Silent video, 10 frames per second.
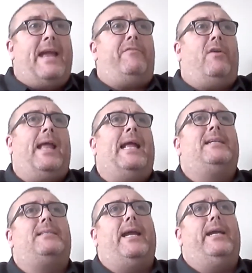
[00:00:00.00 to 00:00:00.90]
never
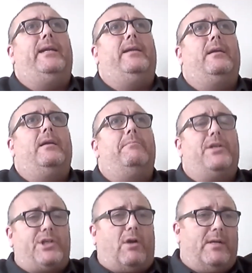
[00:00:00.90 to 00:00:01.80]
had a
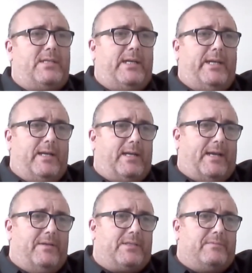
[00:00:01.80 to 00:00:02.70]
majority in the
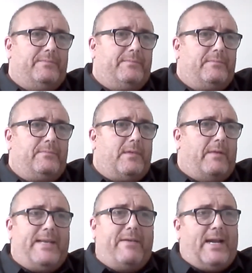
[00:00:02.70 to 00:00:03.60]
council.
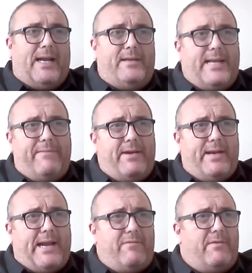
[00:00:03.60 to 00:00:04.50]
I've never had, I've never
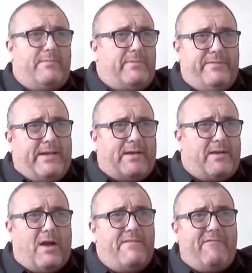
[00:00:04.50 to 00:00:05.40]

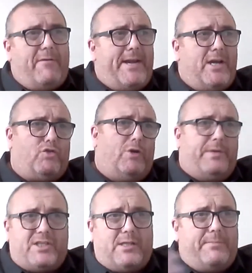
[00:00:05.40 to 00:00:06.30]
been in a group
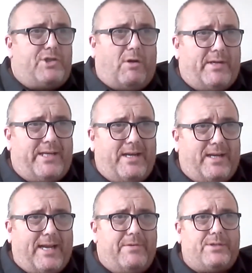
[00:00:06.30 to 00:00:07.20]
that's the majority of the
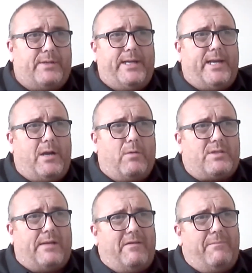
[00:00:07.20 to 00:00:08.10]
council in the
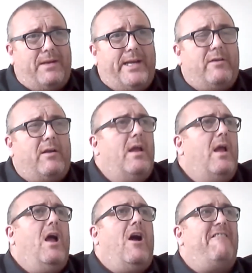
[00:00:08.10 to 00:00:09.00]
old time I've been leader.
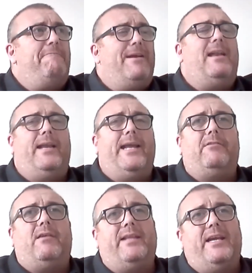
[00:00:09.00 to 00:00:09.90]
I've been
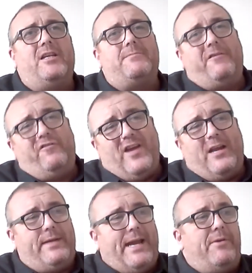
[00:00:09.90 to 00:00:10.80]
leader, I think, as my
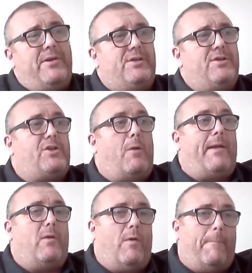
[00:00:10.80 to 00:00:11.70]
fellow councillors, no
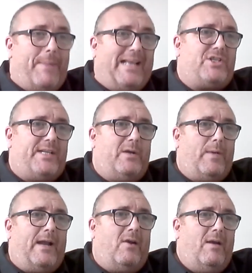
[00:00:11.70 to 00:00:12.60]
matter what badge they
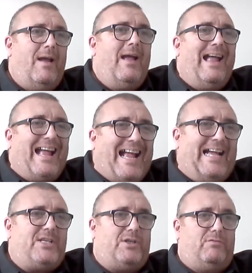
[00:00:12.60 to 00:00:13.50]
wear,
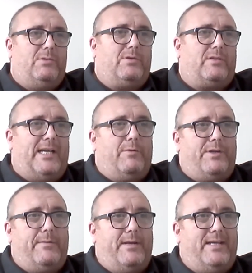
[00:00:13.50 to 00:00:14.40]
as a rule, think we're
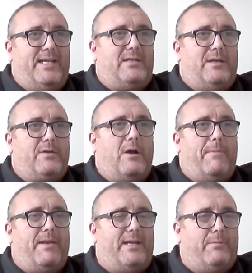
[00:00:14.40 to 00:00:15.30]
doing a decent
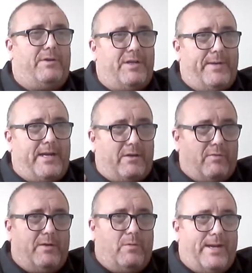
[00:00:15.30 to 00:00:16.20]
job and think we're doing it the
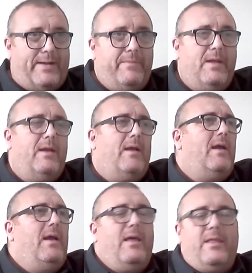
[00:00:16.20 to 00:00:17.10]
right way.
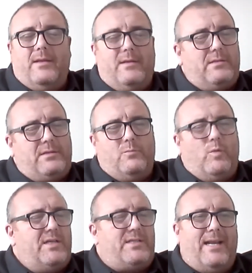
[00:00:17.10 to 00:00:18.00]

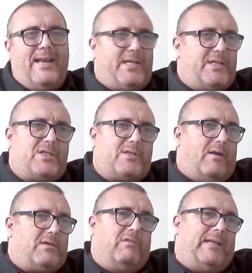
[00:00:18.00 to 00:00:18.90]
Once the election
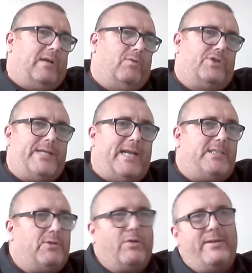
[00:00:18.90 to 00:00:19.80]
starts off, that'll all
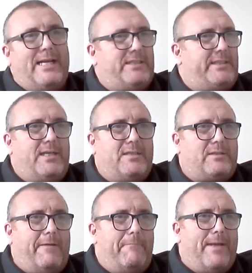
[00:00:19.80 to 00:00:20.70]
change. All the nastiness
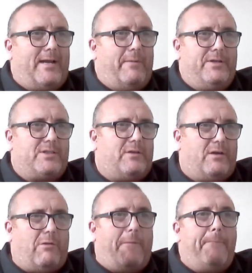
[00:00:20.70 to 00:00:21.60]
will come back and we'll
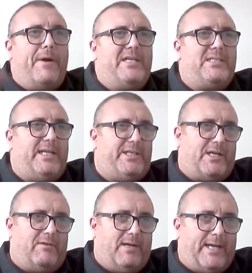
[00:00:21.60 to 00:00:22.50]
start throwing pies at each
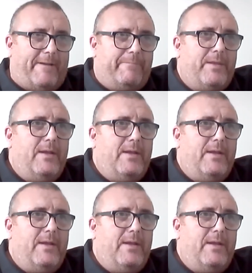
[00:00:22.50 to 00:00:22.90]
other again.